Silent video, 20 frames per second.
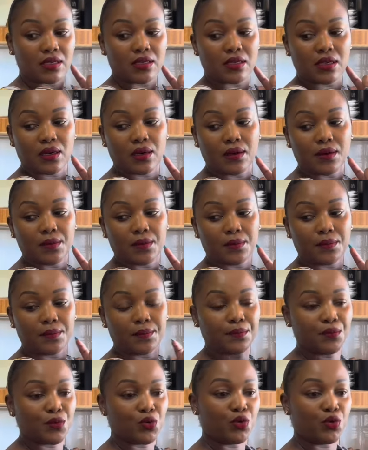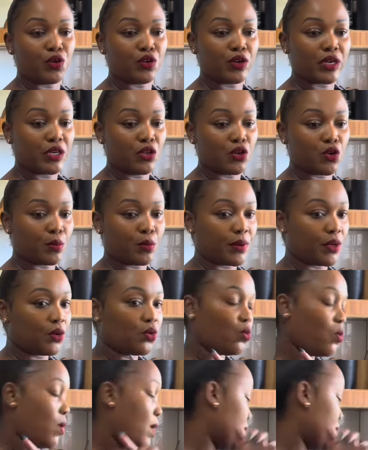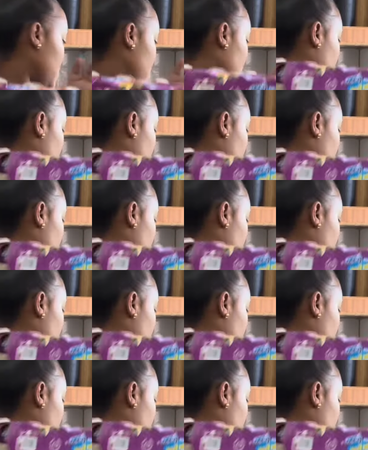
um, we already opened one.